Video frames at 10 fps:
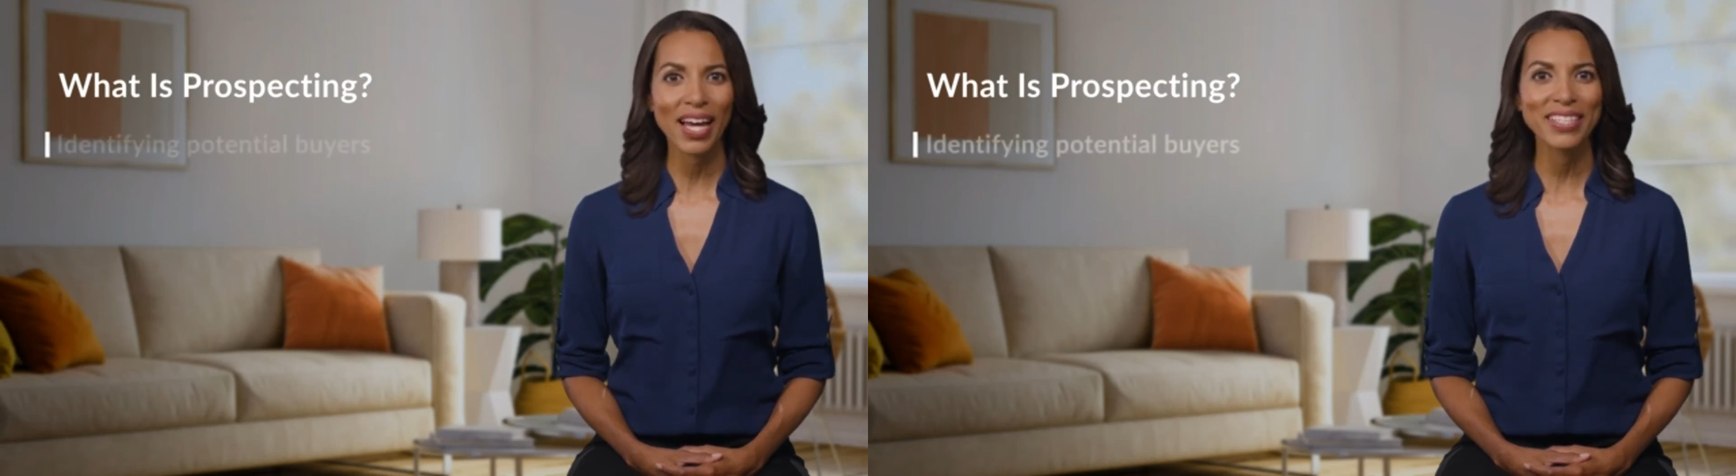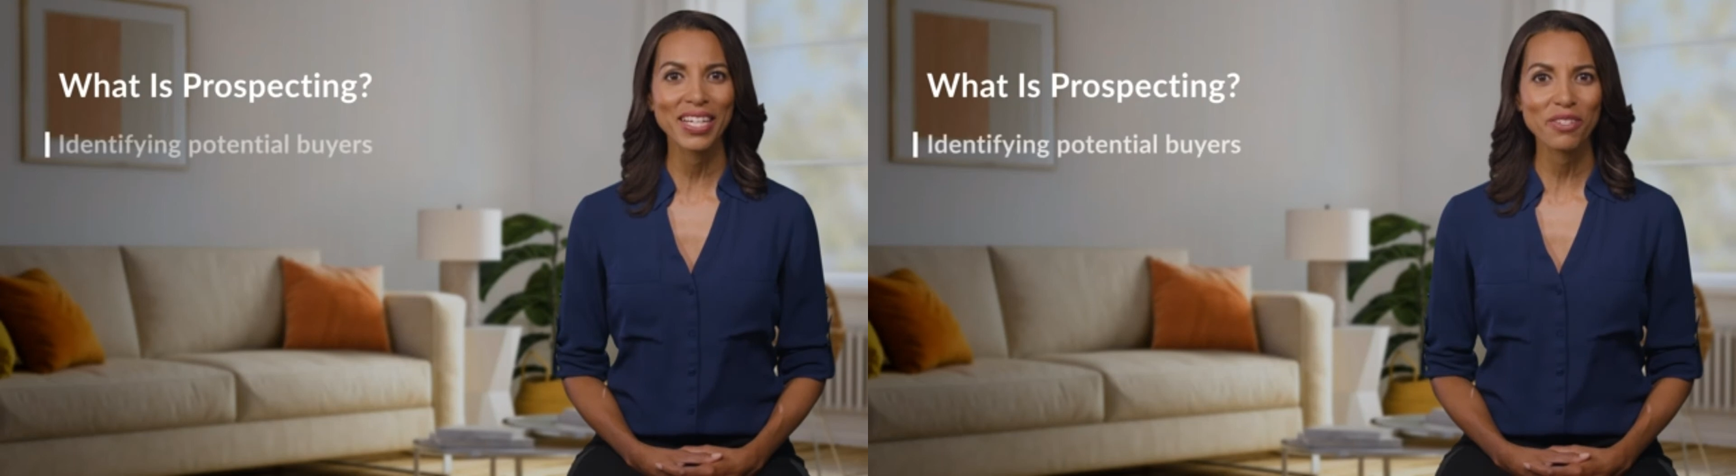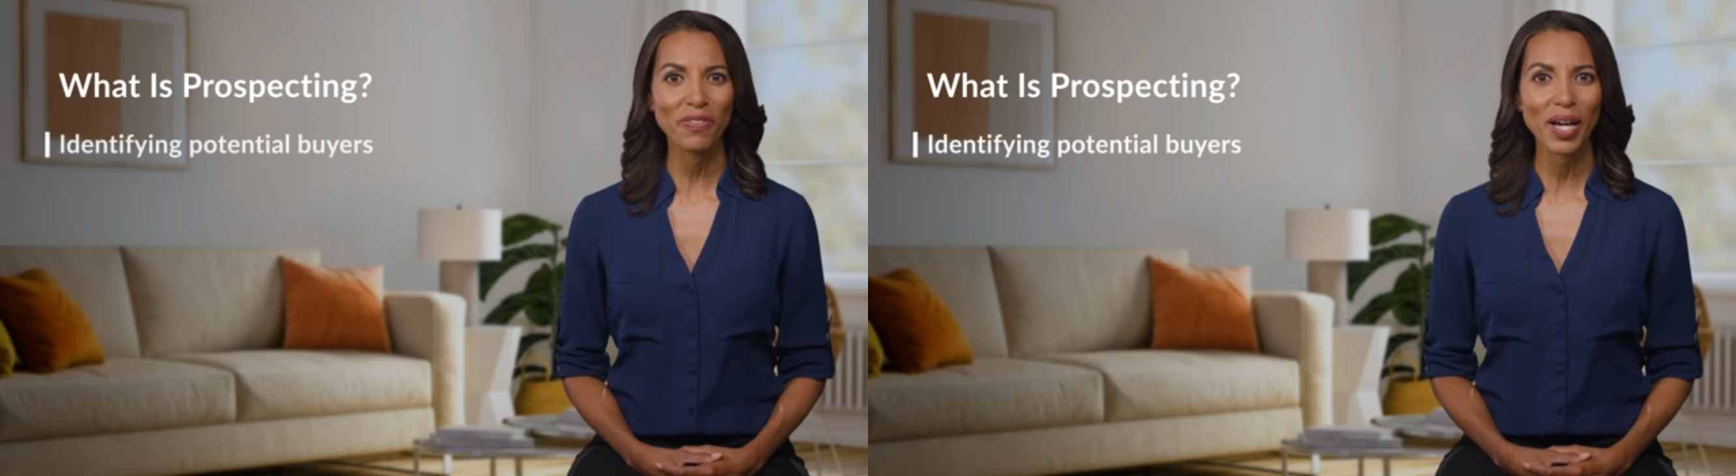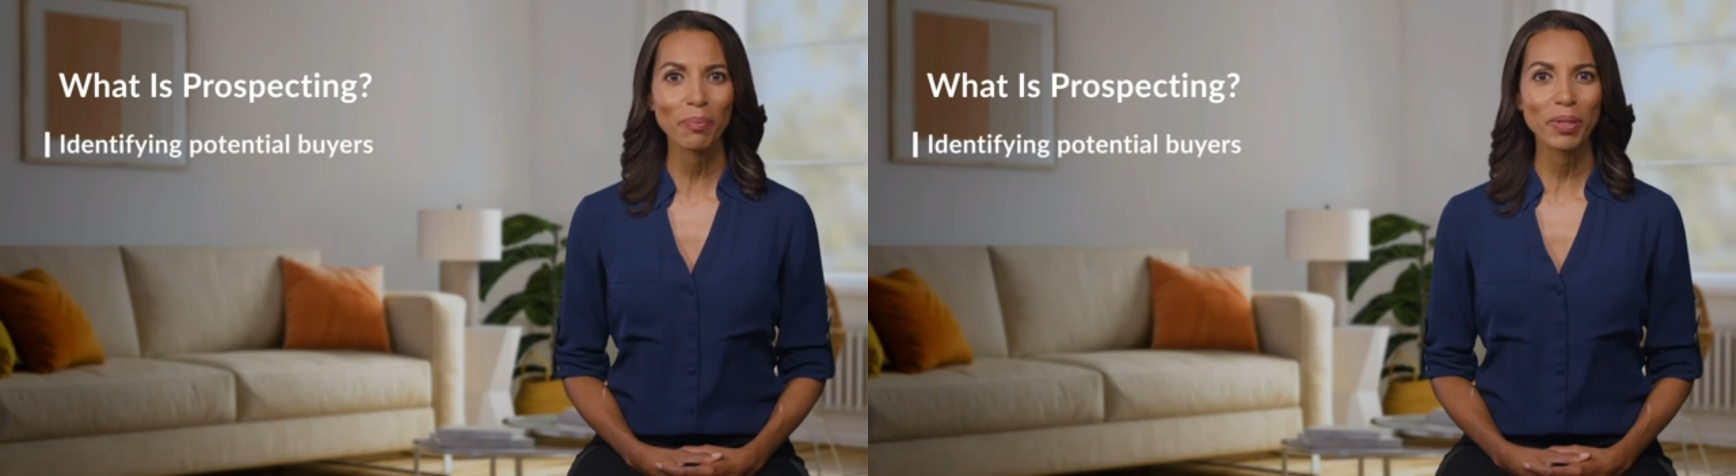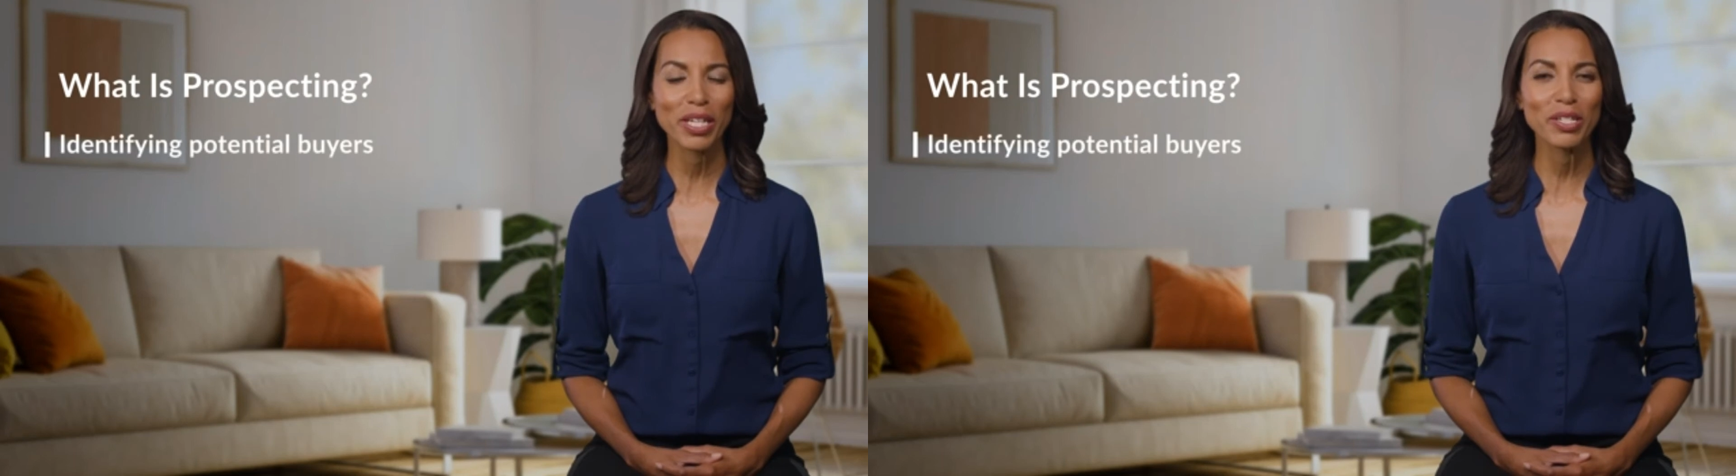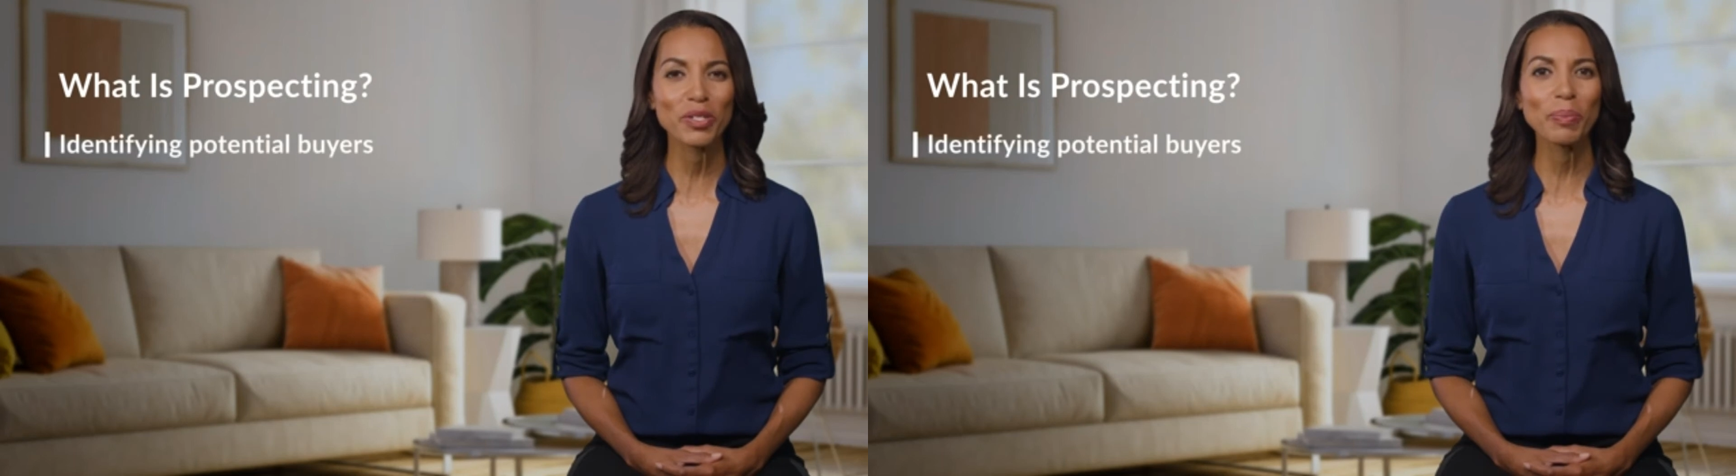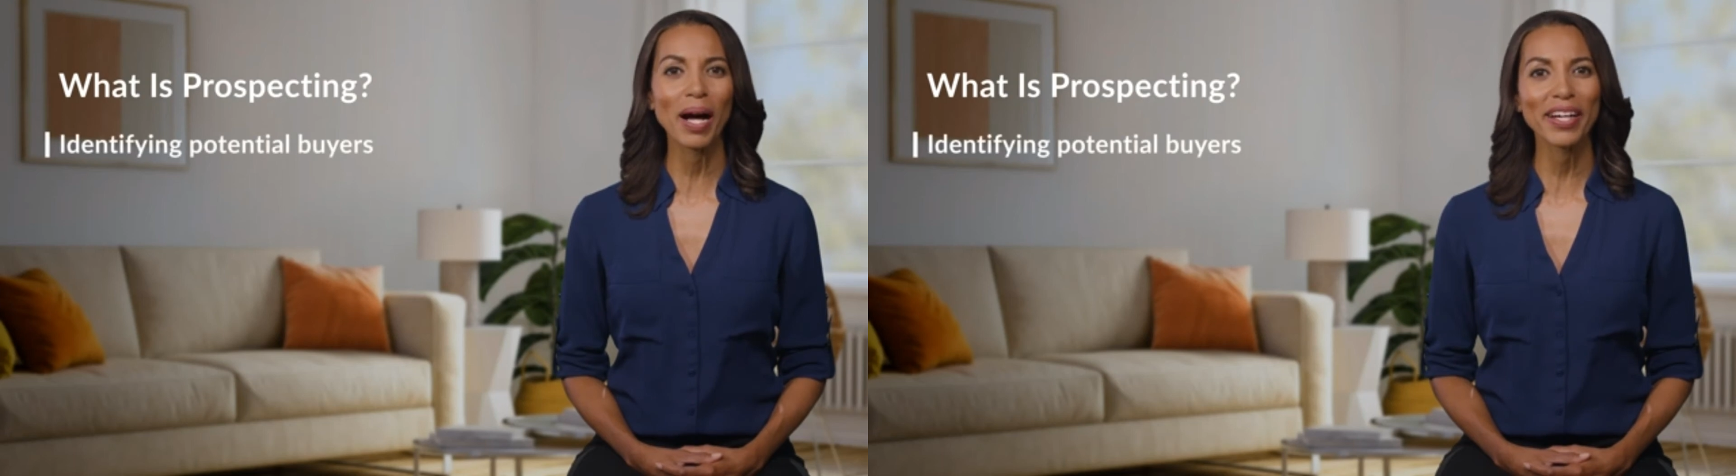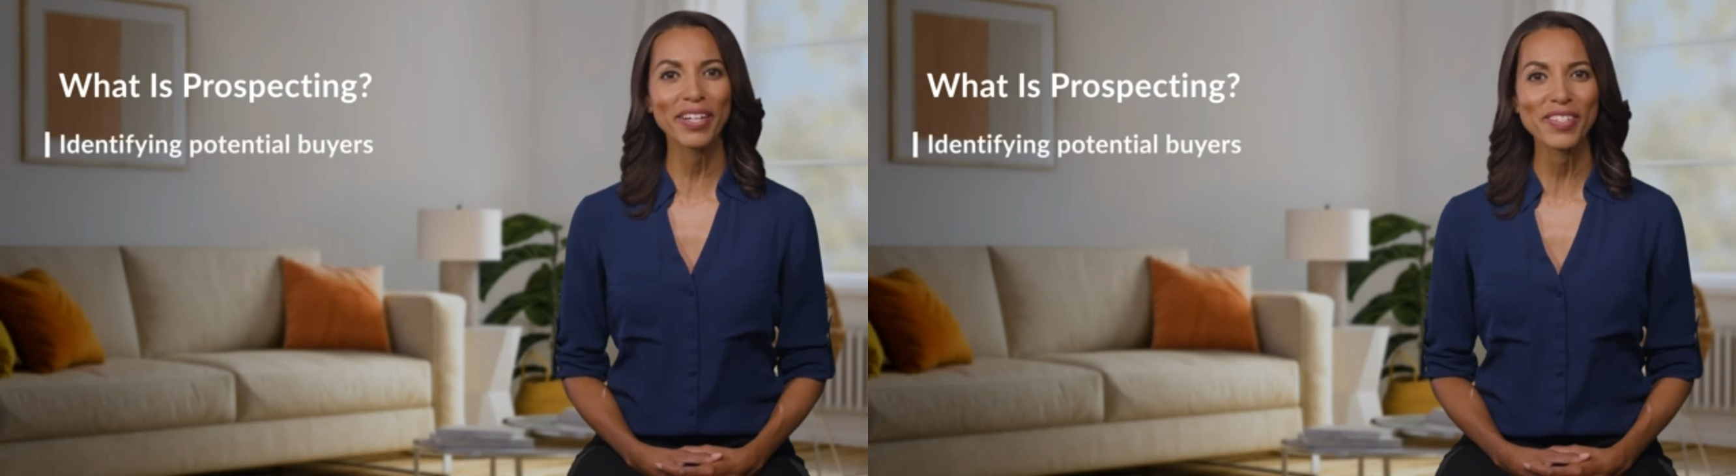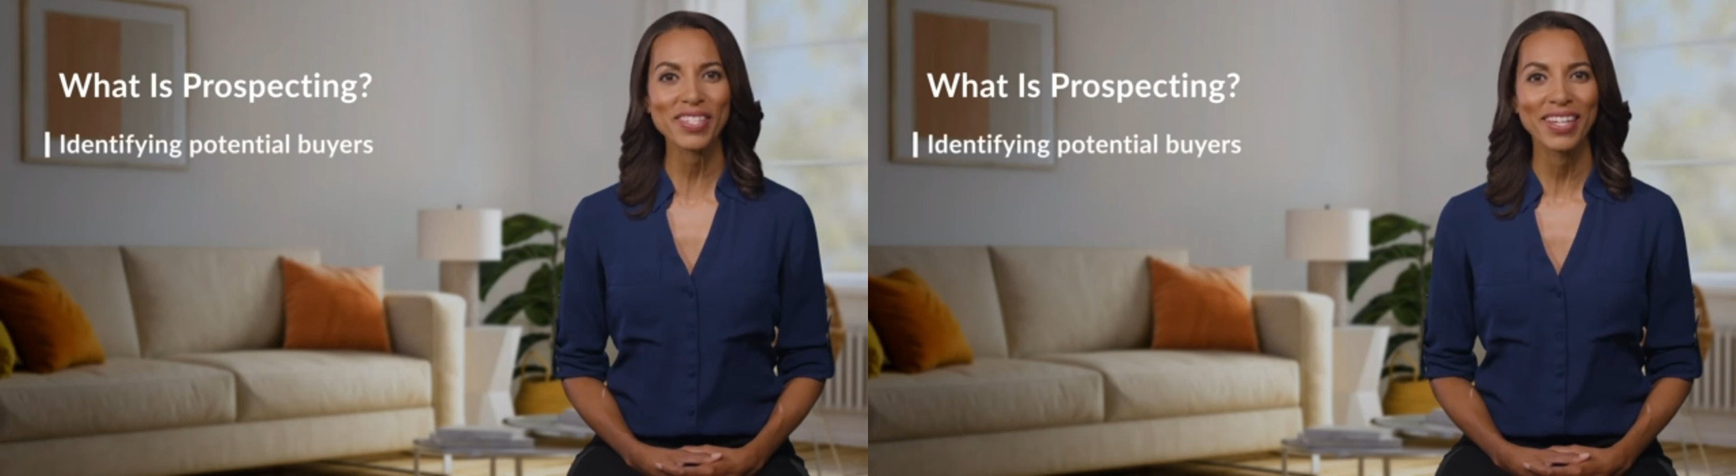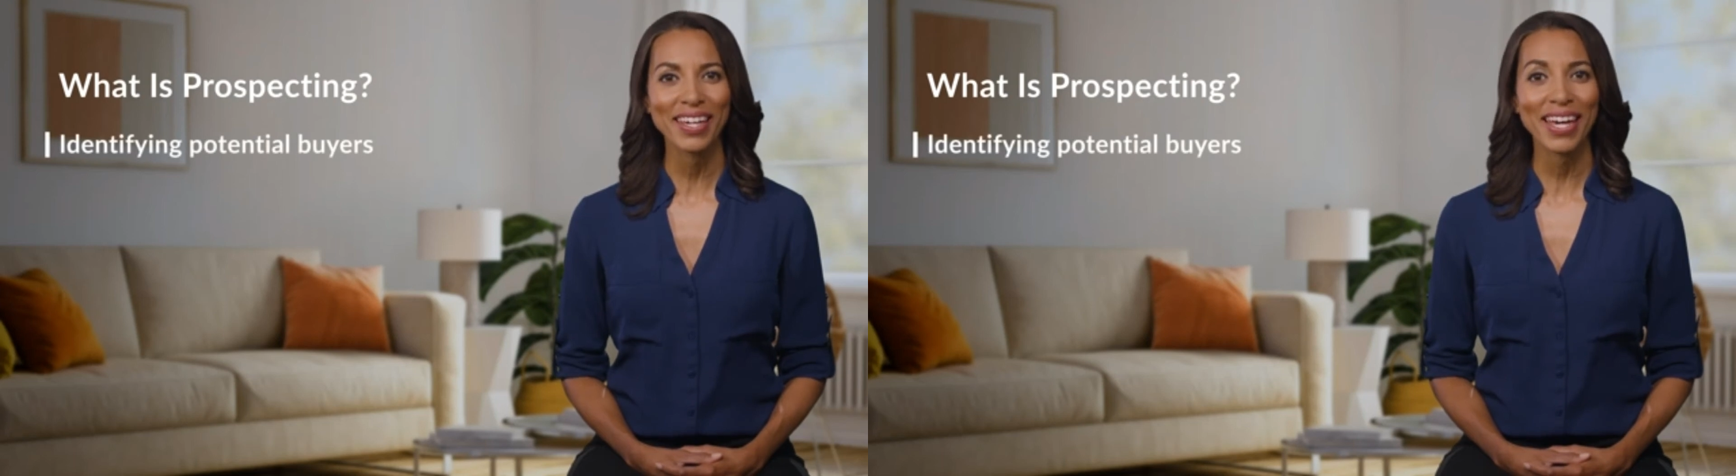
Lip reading: identifying potential buyers.